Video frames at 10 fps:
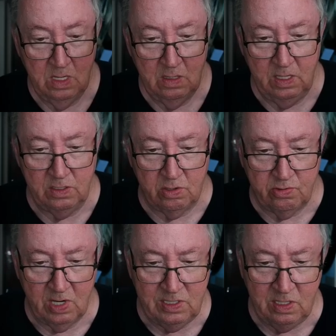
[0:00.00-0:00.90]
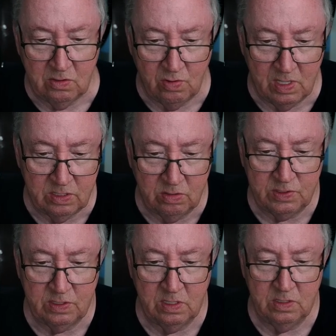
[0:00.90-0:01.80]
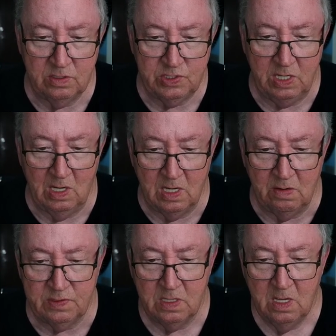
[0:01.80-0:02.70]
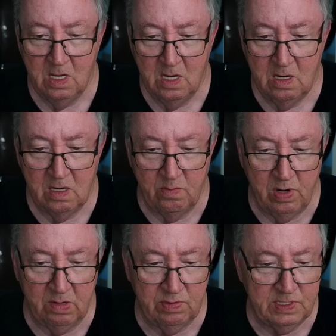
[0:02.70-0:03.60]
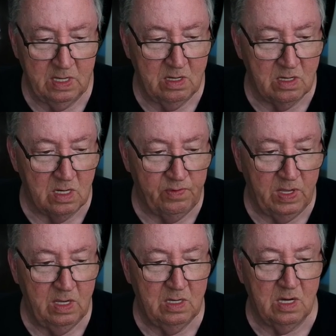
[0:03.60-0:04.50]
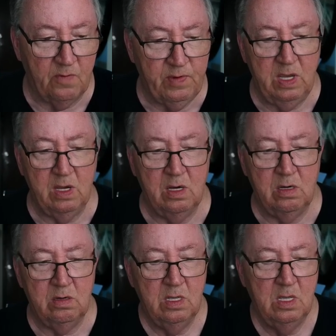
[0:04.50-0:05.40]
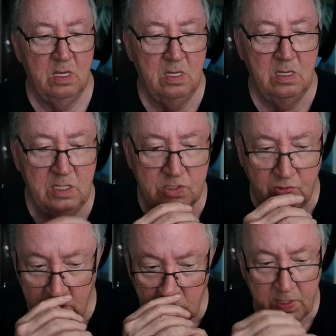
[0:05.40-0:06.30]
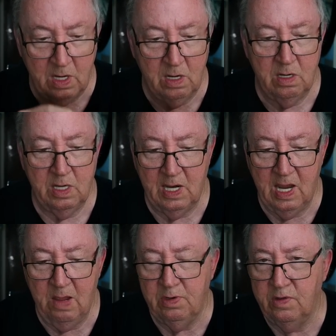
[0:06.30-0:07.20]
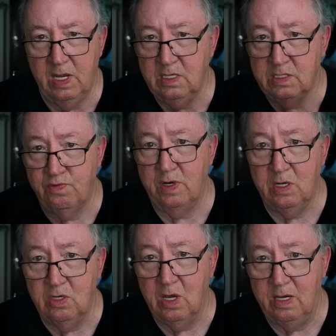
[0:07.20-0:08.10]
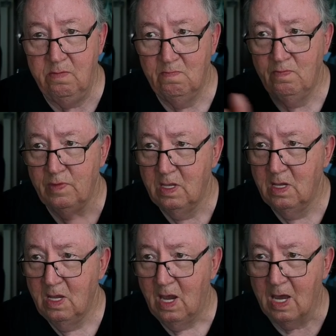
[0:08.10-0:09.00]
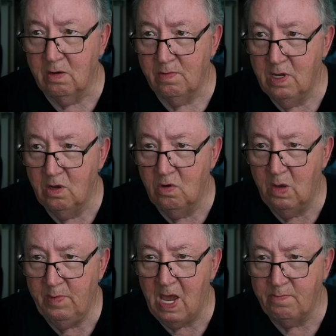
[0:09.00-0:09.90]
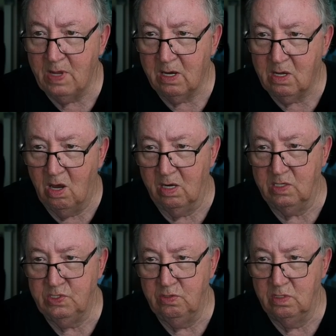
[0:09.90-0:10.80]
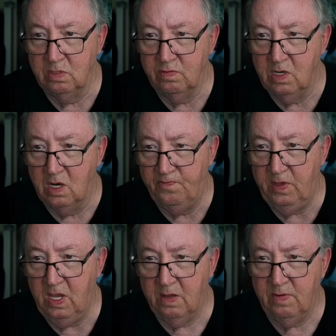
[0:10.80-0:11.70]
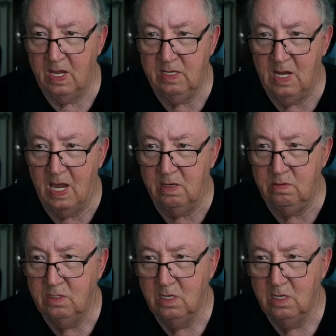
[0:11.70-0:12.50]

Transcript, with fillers: These are Tracie's questions, and she loves her breakfast and coffee. Coffee here is grown here, and I happen to think it's very good. I don't know. I mean, I'm not a connoisseur of coffee. I, I, am